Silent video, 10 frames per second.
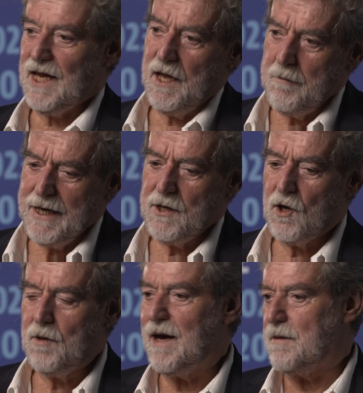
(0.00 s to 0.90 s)
I made
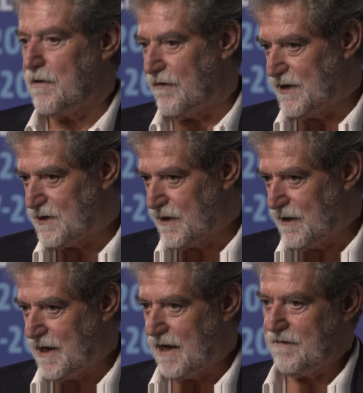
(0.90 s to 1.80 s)
all my
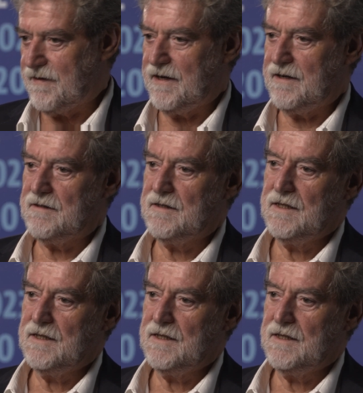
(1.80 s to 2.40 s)
professional life there.